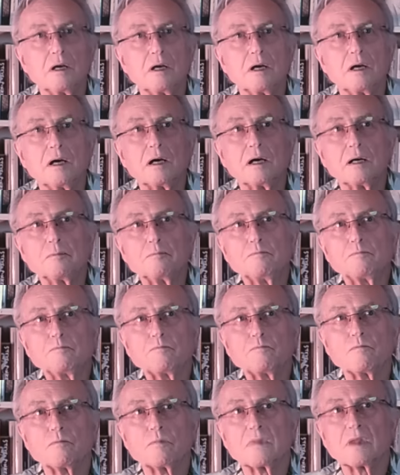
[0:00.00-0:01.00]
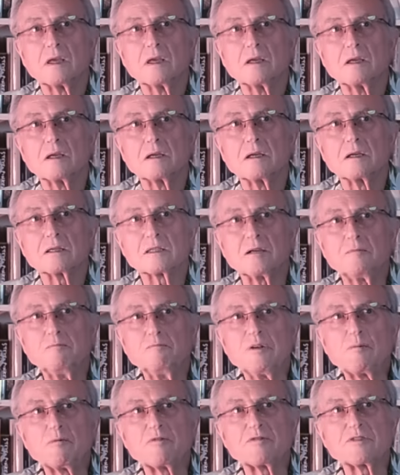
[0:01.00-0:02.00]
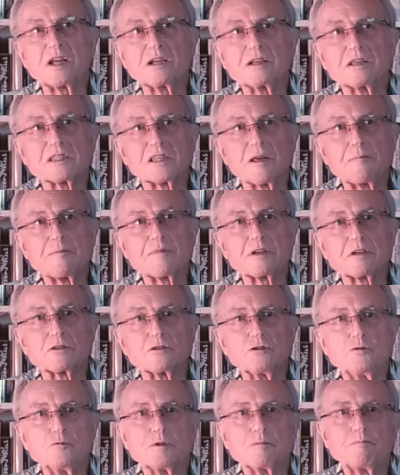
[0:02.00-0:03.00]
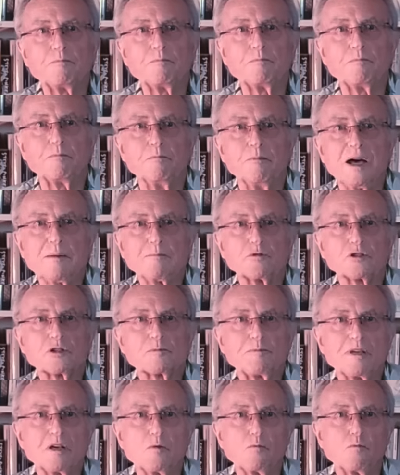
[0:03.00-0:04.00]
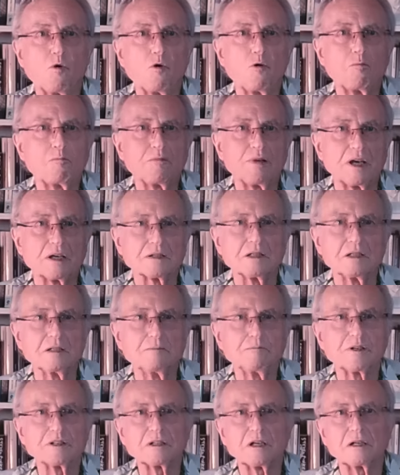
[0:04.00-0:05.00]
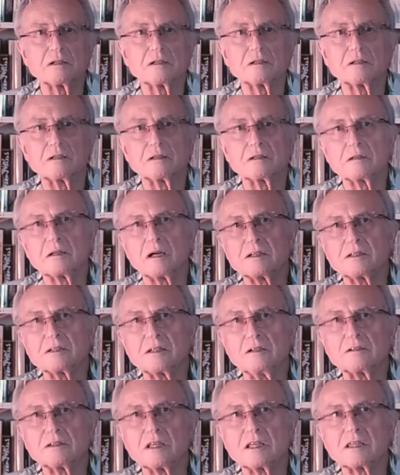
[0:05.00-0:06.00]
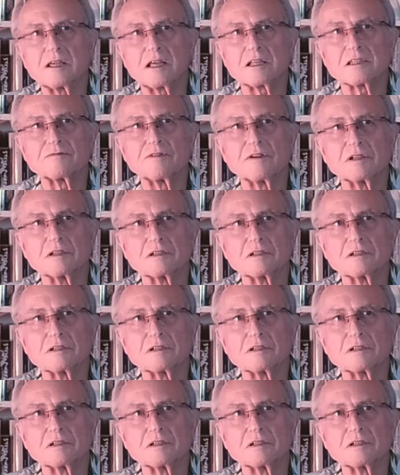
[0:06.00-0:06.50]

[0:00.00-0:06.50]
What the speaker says: Some people have said it's something to do with mammals being warm-blooded, but I don't think that's very